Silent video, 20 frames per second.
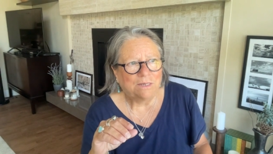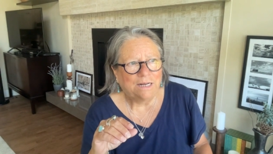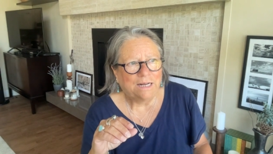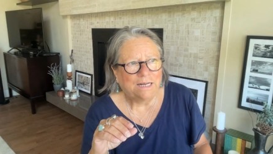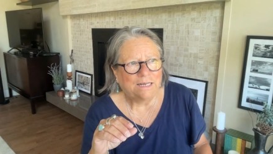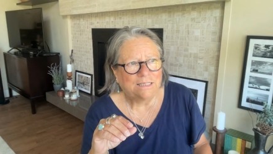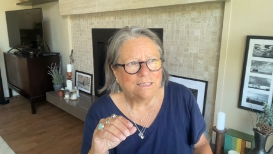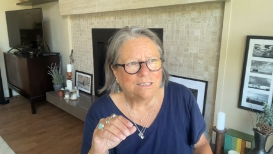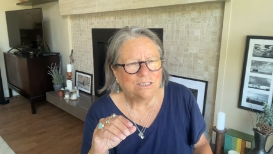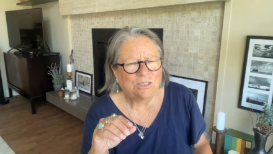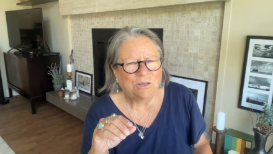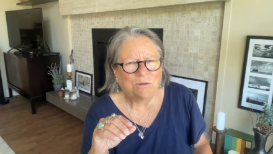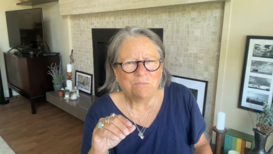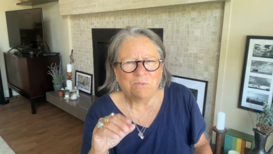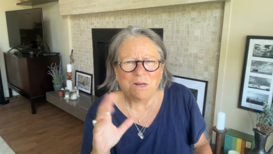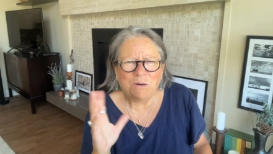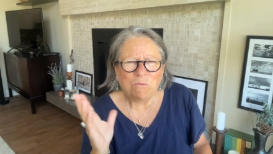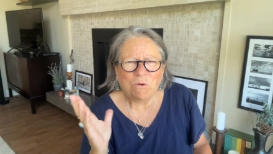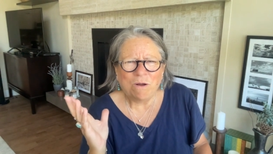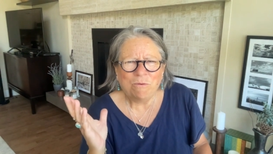And so,
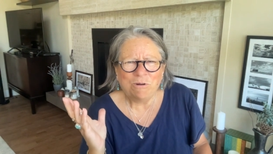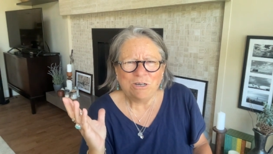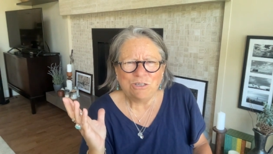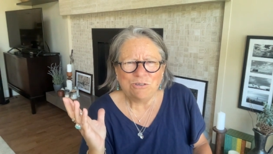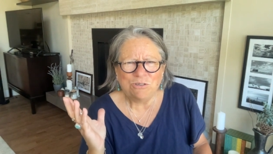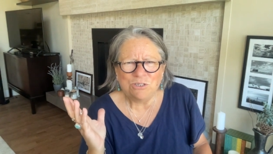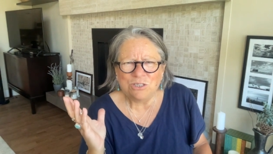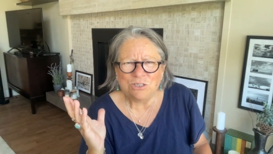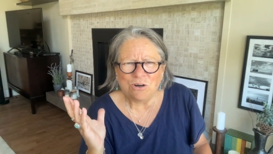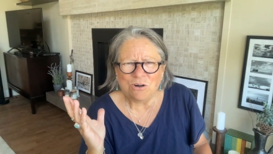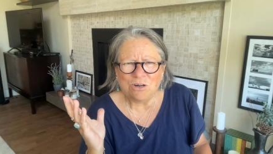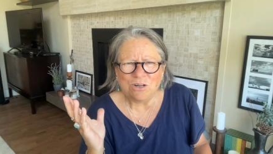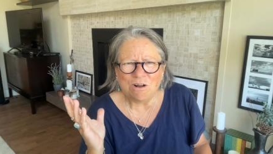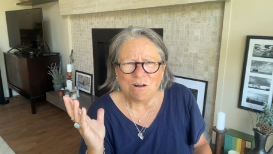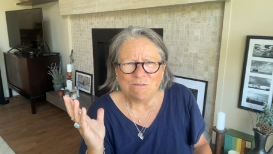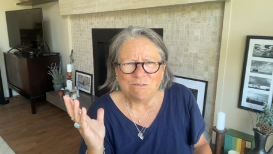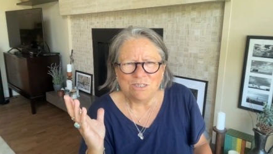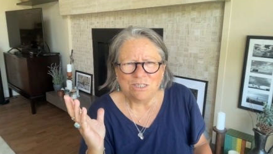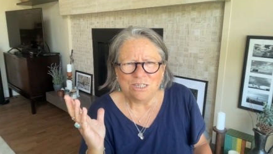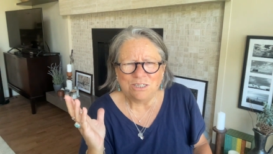and why would you start a
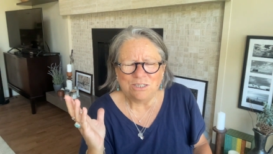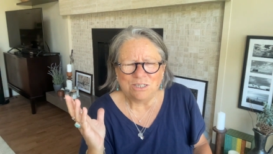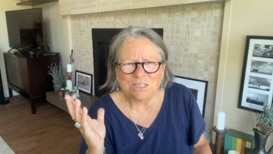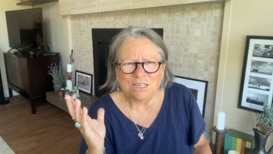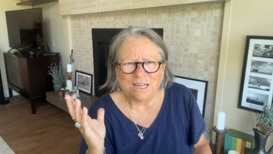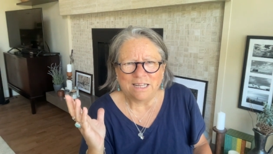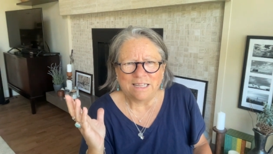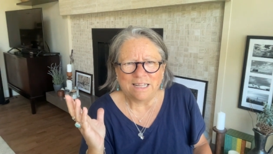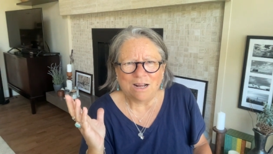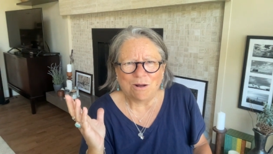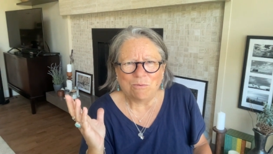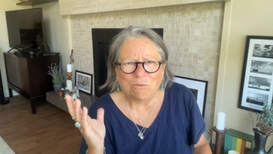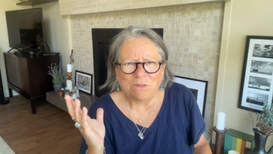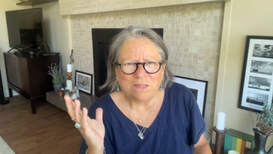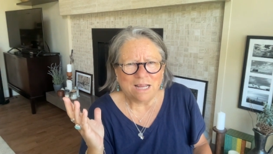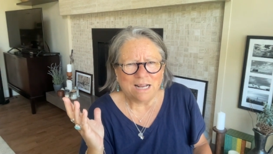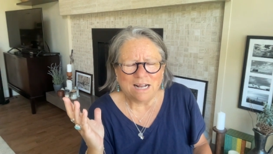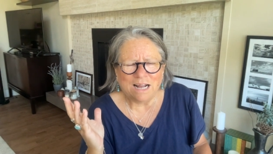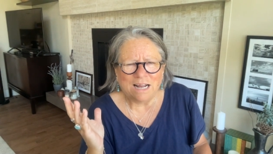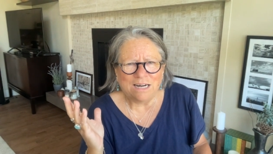conversation like that with
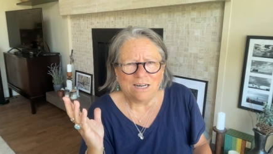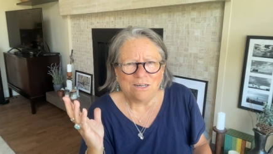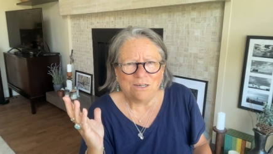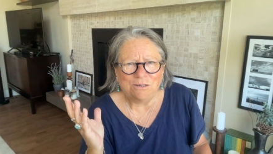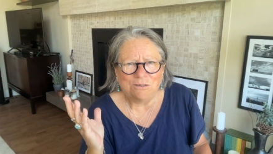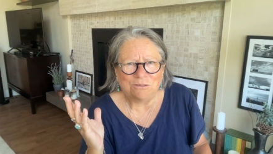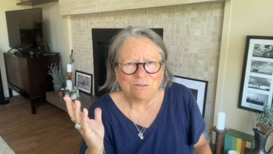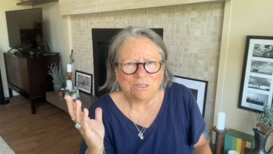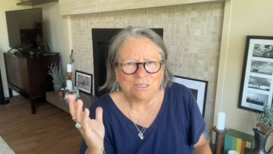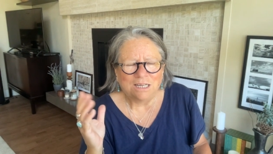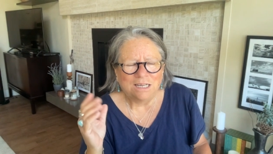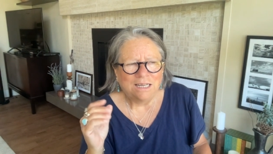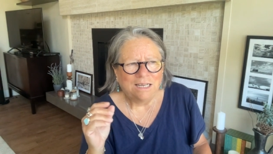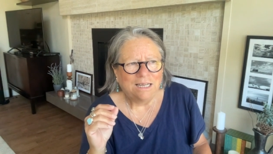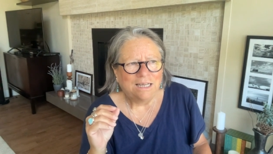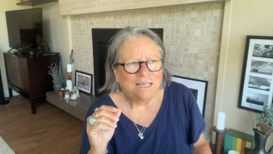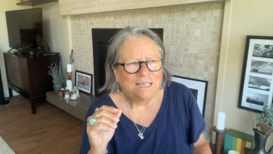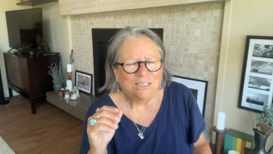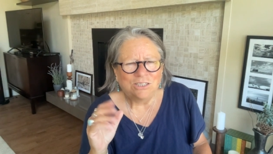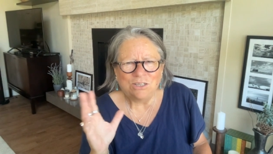that kind of news?
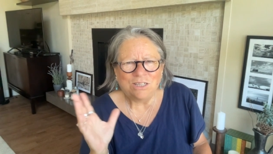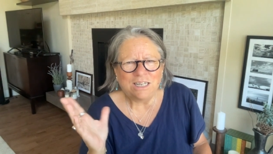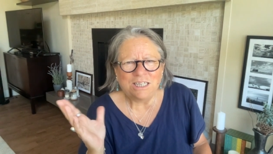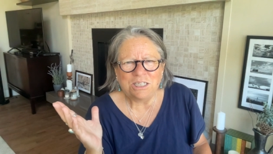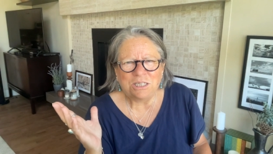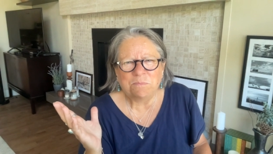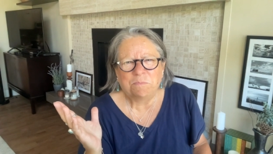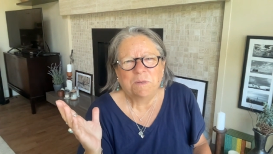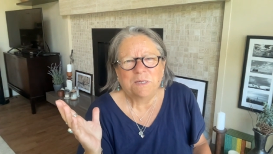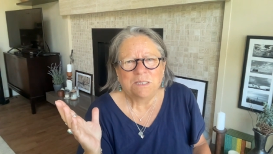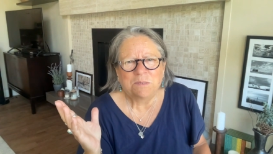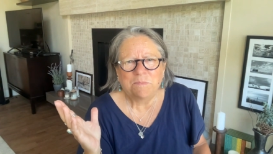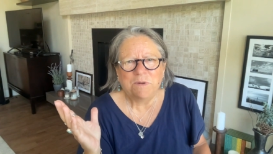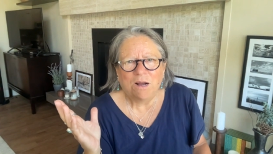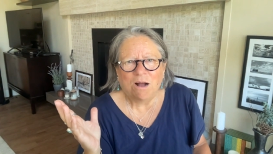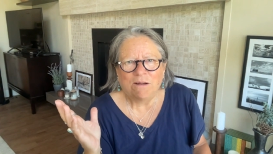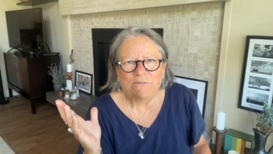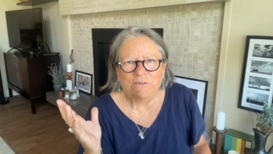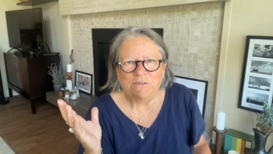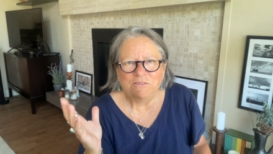So that just pissed me
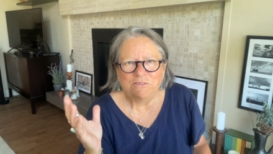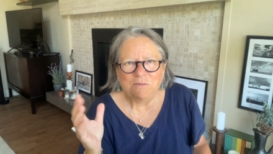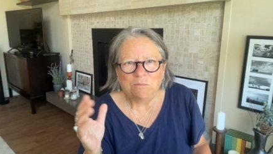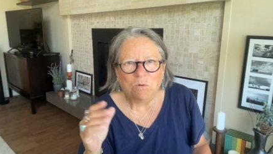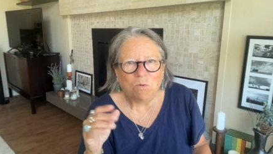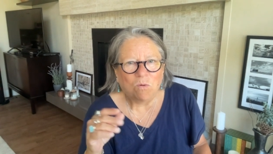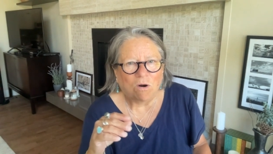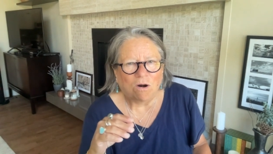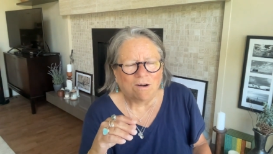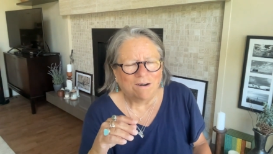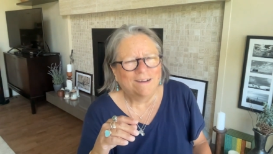off even more.